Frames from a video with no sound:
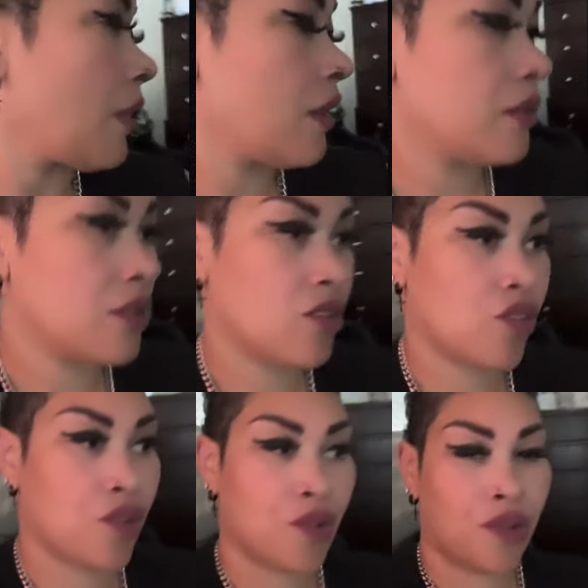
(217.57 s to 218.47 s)
I'm
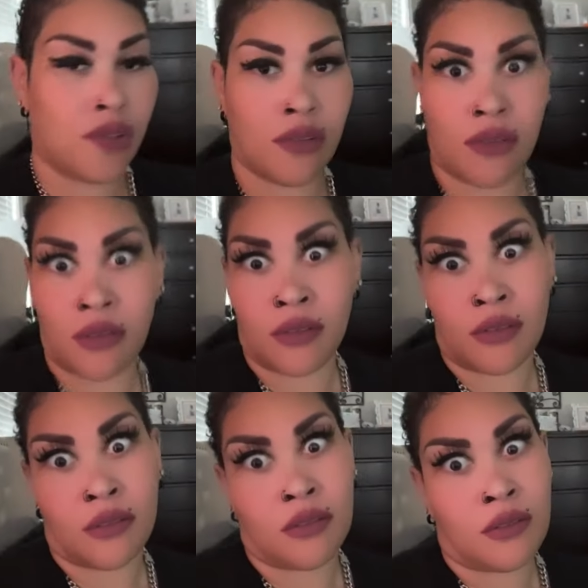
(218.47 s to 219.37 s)

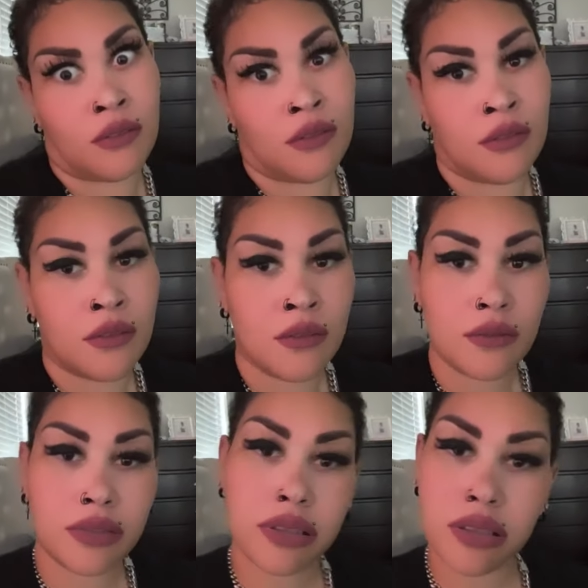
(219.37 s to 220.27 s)
a movie.
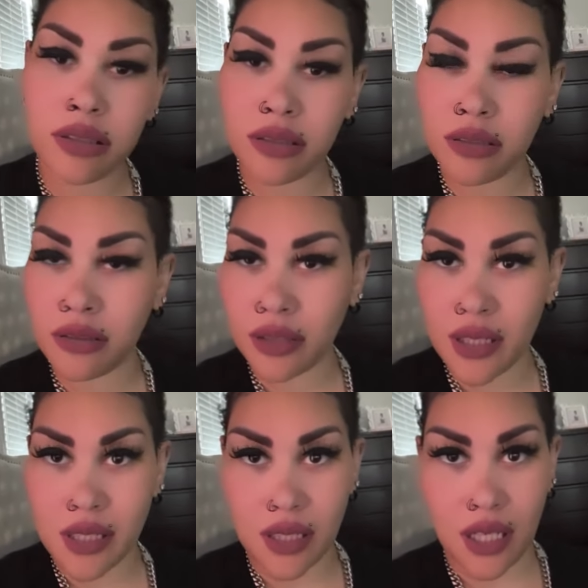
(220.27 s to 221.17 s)

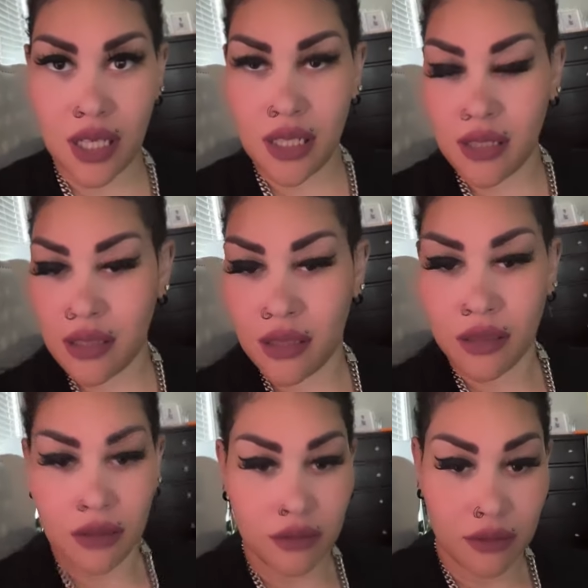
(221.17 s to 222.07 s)
These kids.
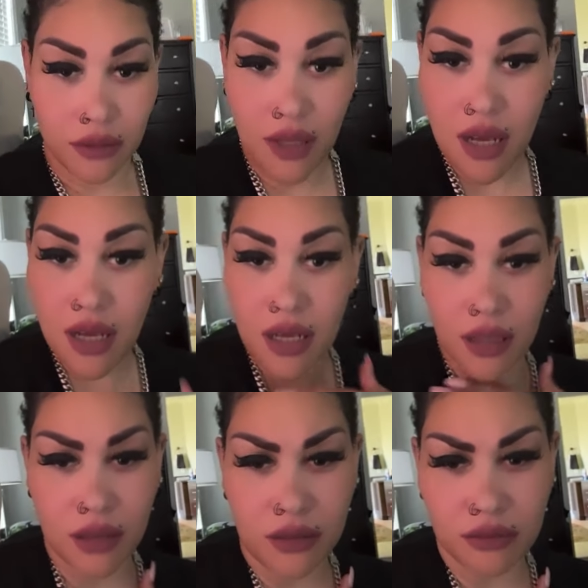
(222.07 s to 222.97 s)

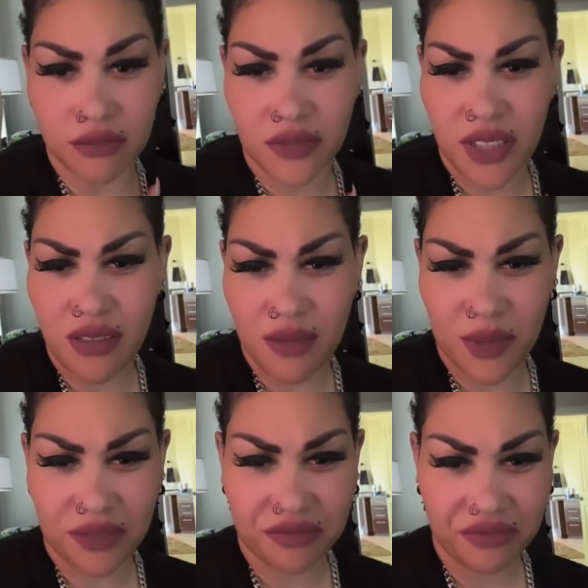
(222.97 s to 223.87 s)
Oh, excuse
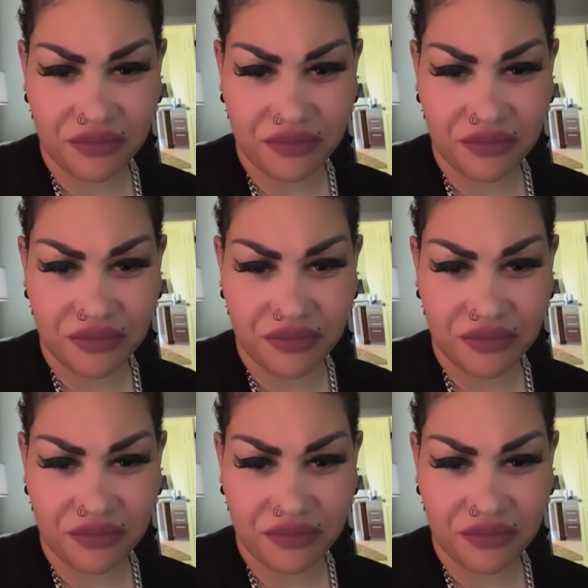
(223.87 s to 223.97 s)
me.